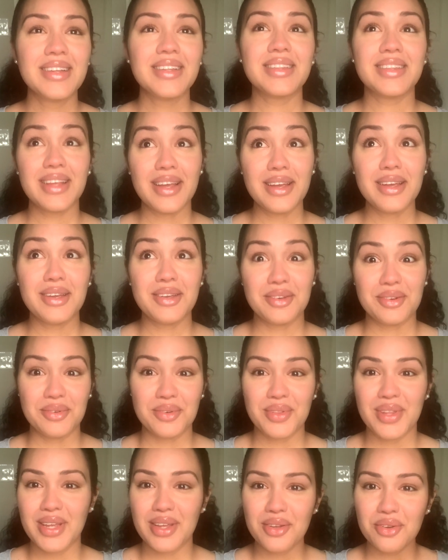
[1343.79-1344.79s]
thank you
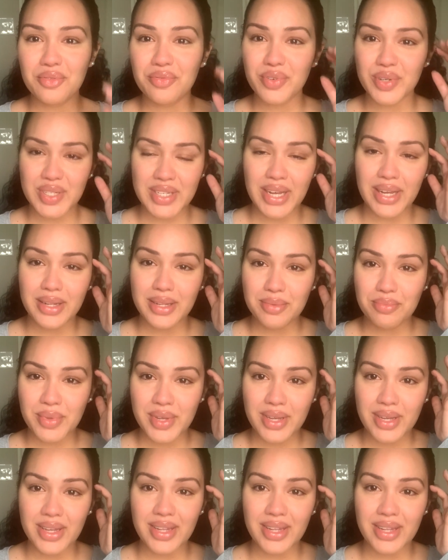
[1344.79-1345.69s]
for telling me.